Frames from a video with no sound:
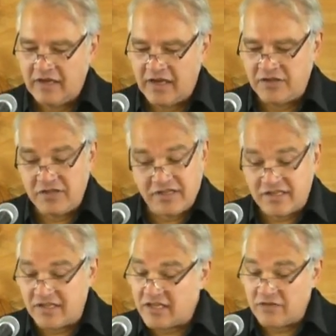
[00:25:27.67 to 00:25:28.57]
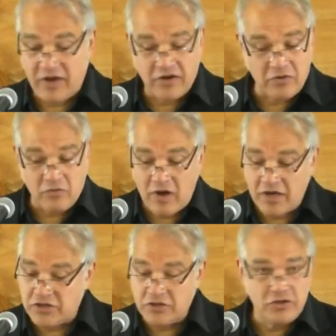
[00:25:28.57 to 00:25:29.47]
And Jesus says, If I don't
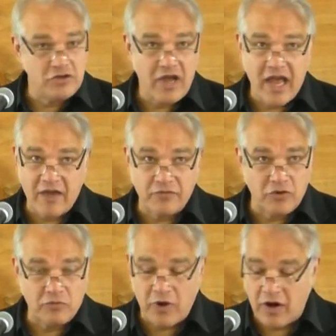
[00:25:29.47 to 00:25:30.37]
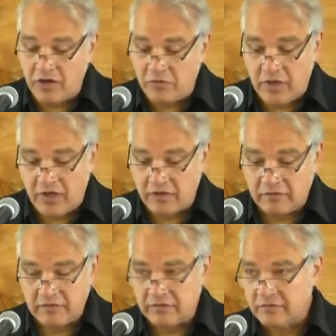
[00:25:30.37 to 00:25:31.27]
wash you, you have no part in me.
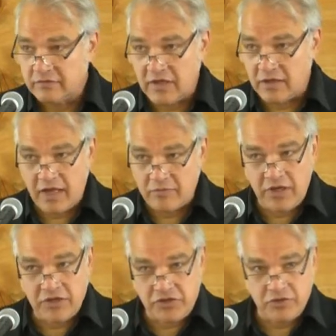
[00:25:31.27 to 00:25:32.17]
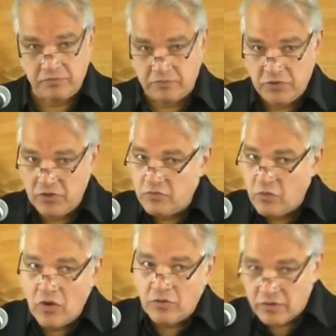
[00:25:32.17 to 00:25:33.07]
That, that means you, you
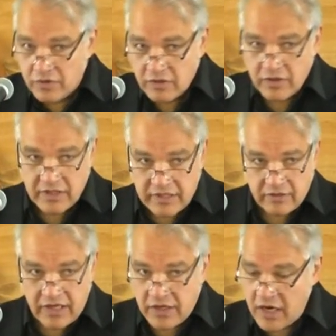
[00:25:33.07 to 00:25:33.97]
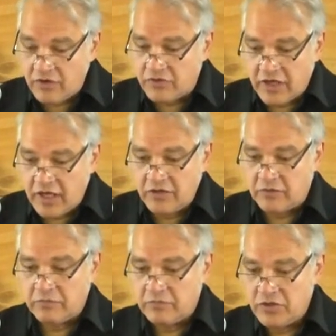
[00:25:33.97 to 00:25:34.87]
won't inherit the
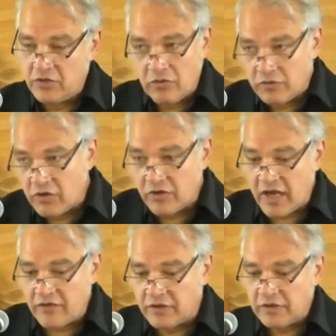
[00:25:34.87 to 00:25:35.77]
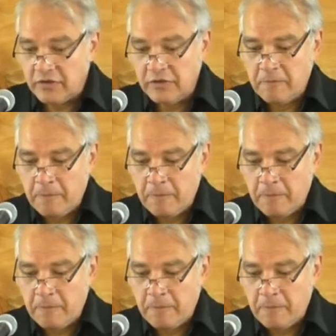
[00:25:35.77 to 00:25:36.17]
kingdom, you don't go to heaven.